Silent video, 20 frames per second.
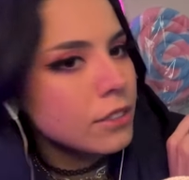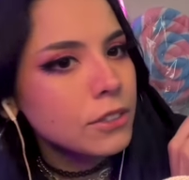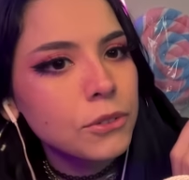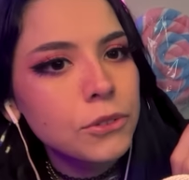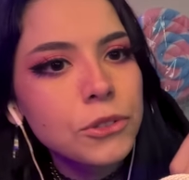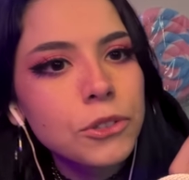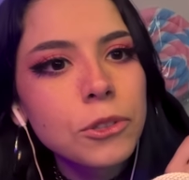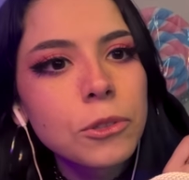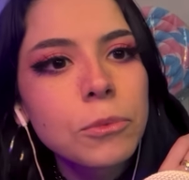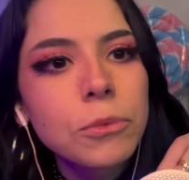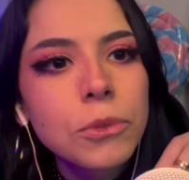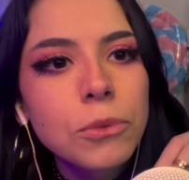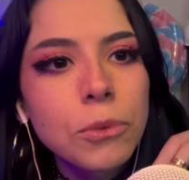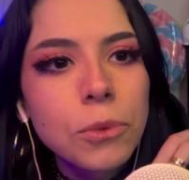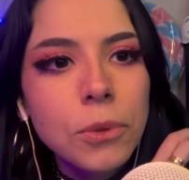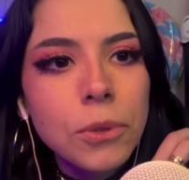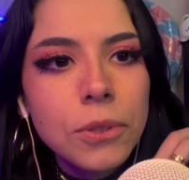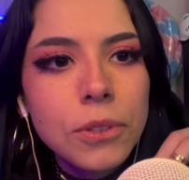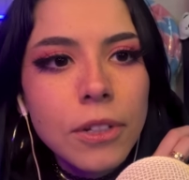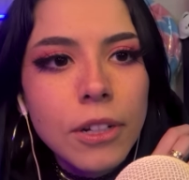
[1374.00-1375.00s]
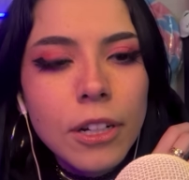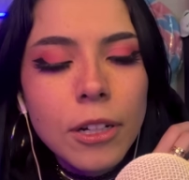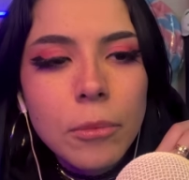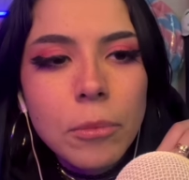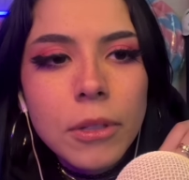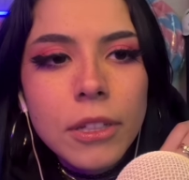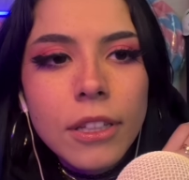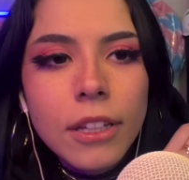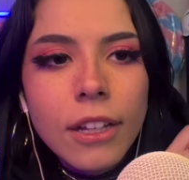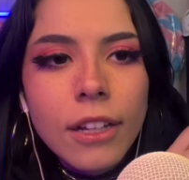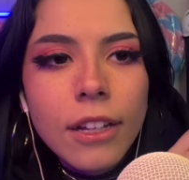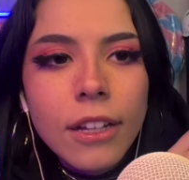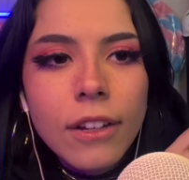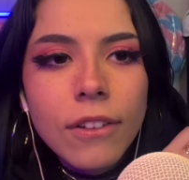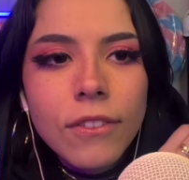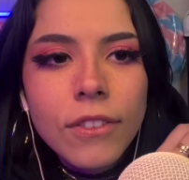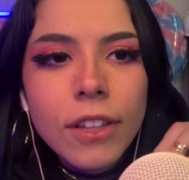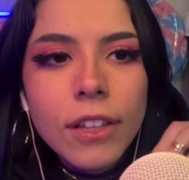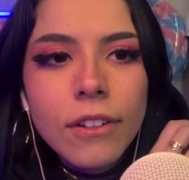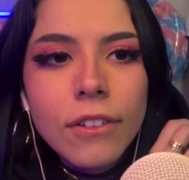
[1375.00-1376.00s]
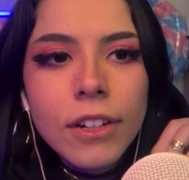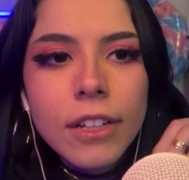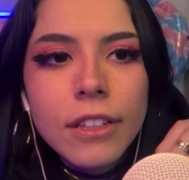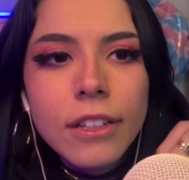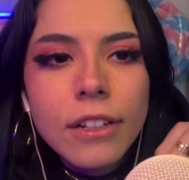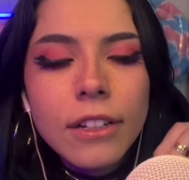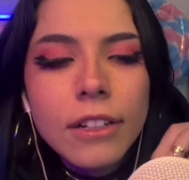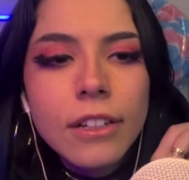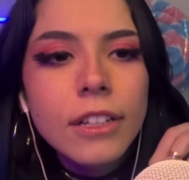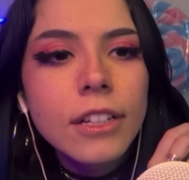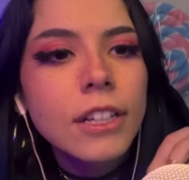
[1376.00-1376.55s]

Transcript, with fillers: YouTube's rules are, but I have that right there.